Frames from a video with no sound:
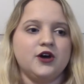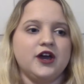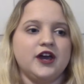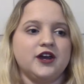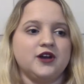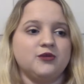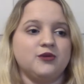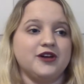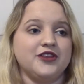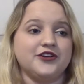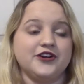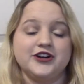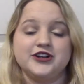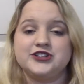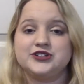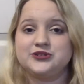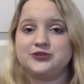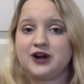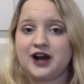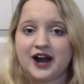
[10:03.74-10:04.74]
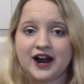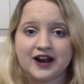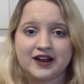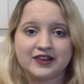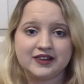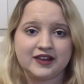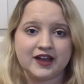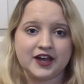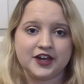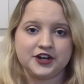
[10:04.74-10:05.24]
And whether I do
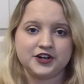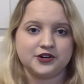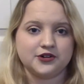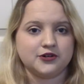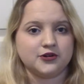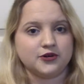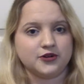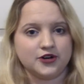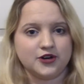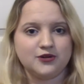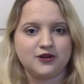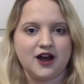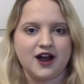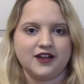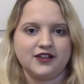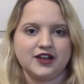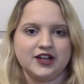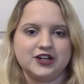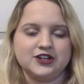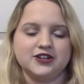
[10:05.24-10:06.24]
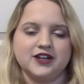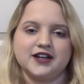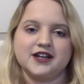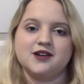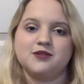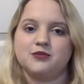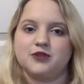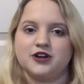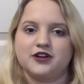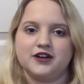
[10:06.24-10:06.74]
eyeliner or no eyeliner like
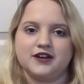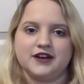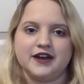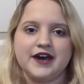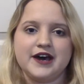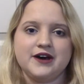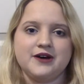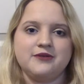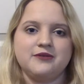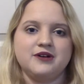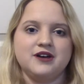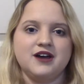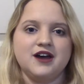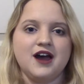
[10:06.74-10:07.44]
I'm wearing now,